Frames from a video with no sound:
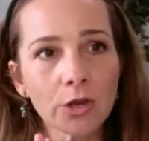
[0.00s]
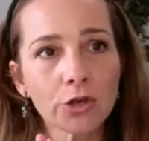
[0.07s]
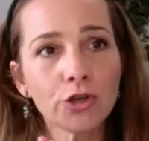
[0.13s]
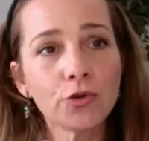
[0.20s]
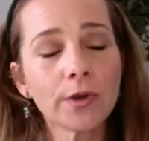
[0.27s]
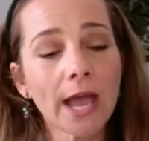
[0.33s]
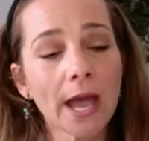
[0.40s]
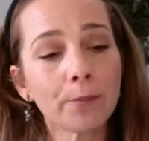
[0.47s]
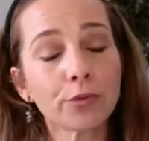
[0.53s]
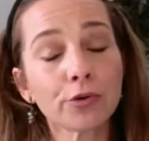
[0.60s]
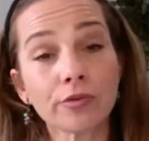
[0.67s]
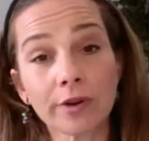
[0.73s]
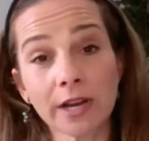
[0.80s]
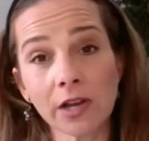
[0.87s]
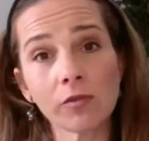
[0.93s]
You get
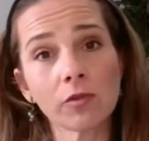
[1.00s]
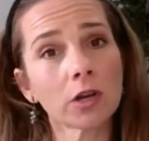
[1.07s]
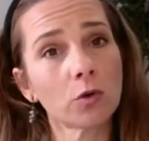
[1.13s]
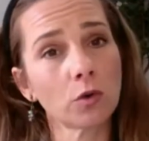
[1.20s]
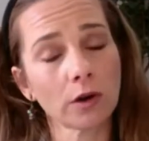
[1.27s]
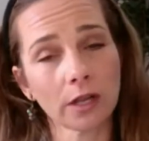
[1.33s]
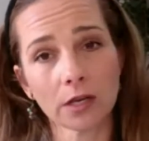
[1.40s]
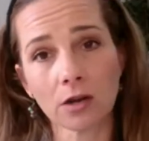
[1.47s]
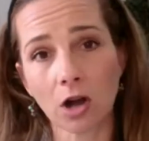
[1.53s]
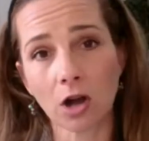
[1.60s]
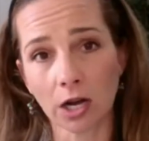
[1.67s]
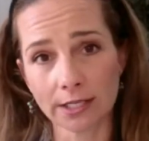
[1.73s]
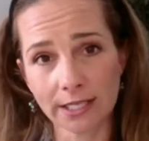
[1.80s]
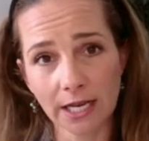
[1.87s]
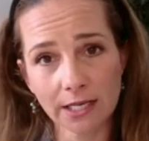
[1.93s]
pre recorded
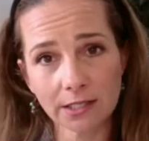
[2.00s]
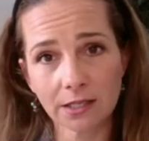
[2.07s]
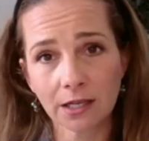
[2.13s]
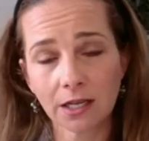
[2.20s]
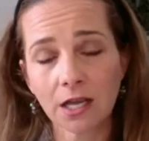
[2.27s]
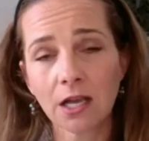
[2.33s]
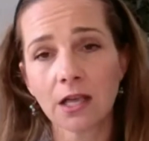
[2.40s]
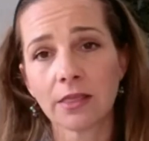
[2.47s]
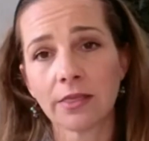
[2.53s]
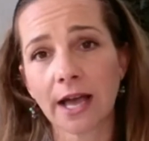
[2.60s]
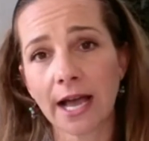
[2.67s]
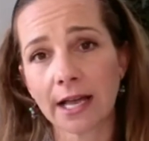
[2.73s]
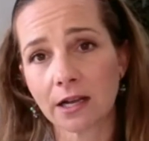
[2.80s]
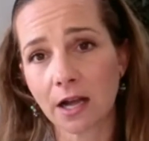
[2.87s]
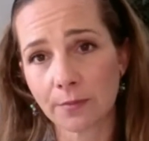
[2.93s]
content
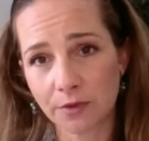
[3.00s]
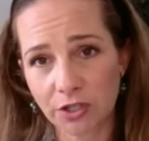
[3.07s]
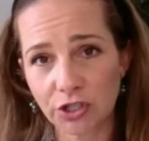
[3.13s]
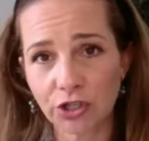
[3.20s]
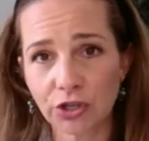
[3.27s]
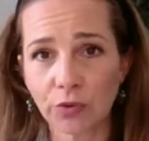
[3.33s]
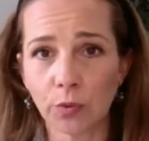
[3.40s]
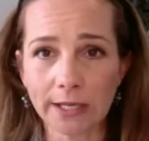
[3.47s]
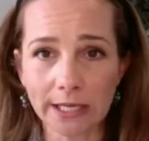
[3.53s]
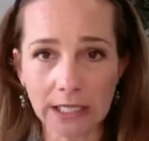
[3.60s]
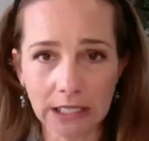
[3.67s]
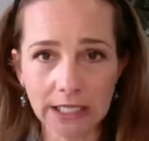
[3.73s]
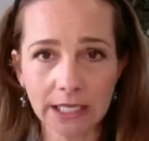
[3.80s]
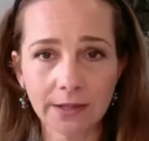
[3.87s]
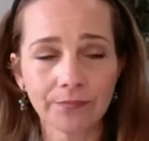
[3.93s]
that comes to you
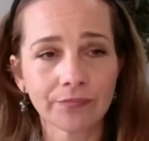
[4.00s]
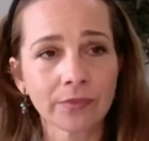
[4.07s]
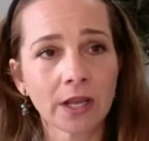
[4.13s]
weekly.